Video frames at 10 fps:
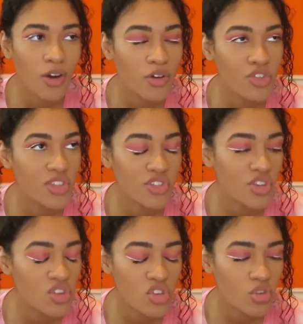oh, she's
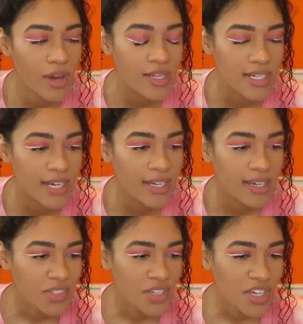such a traitor.
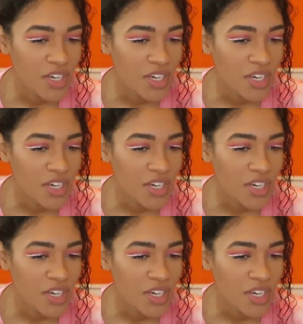I don't